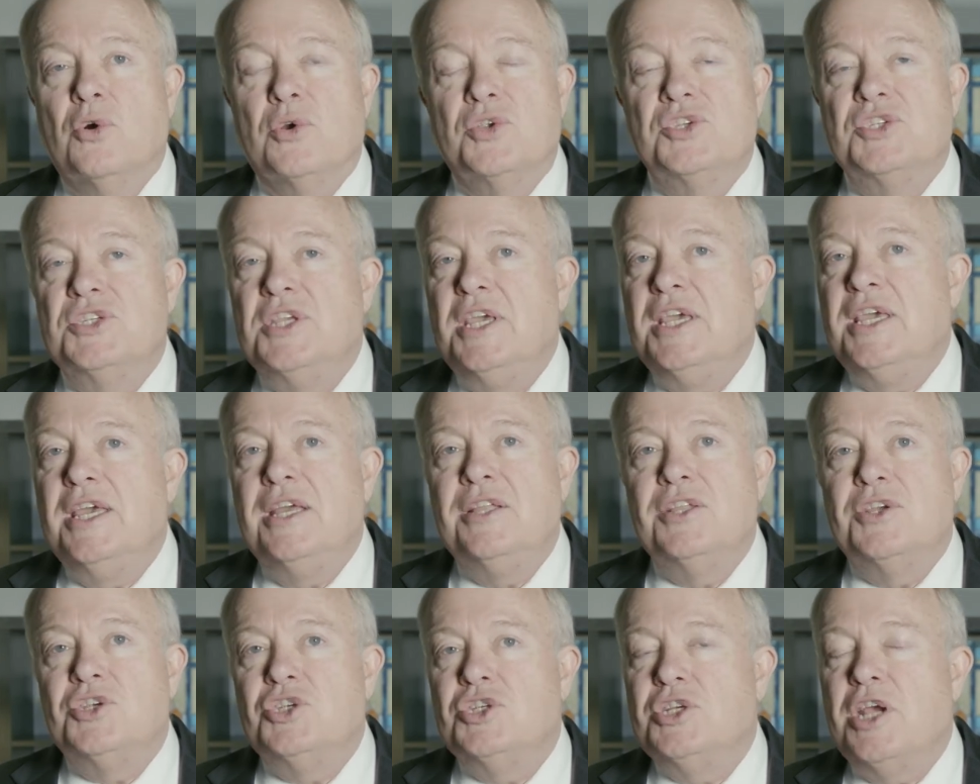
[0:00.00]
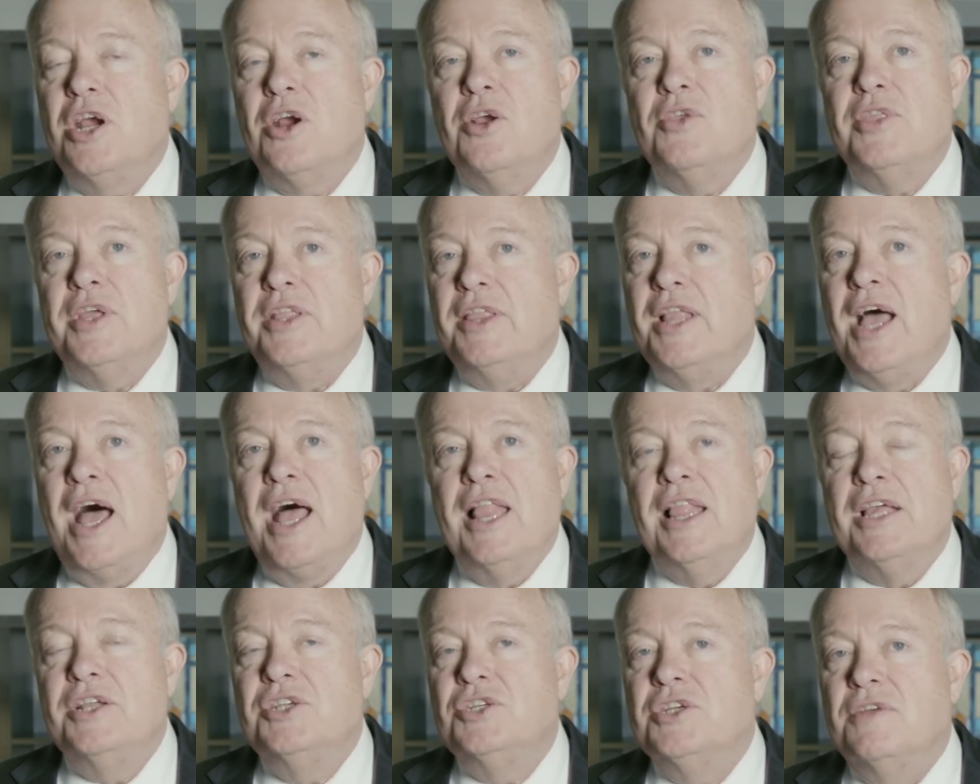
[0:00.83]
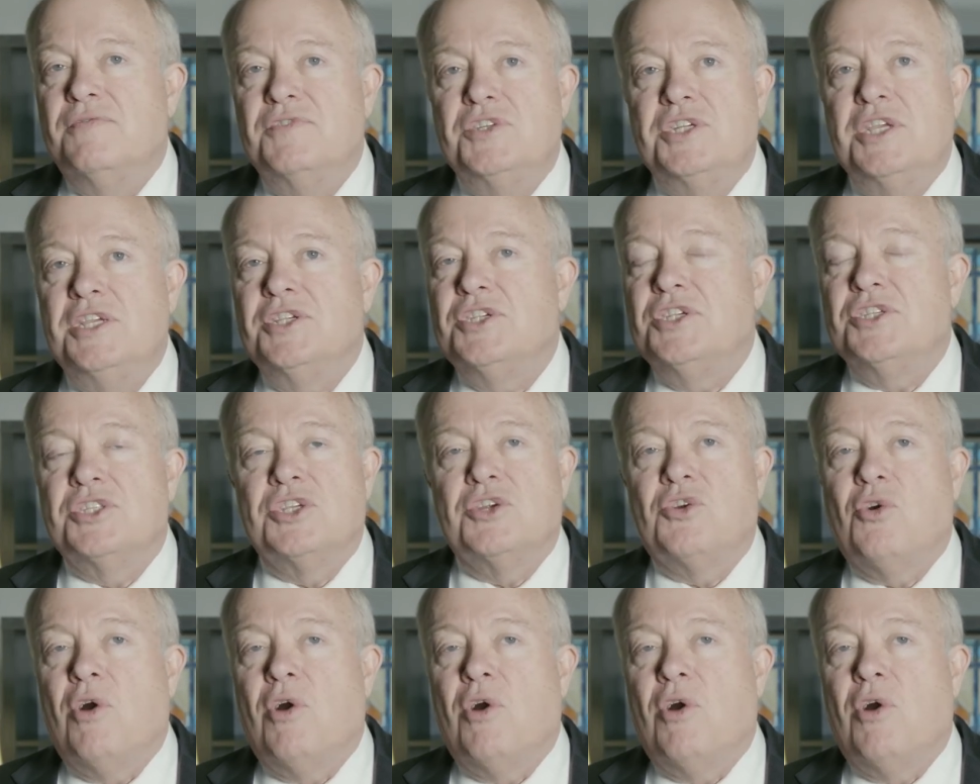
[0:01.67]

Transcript: are seeking to share the knowledge of Jesus the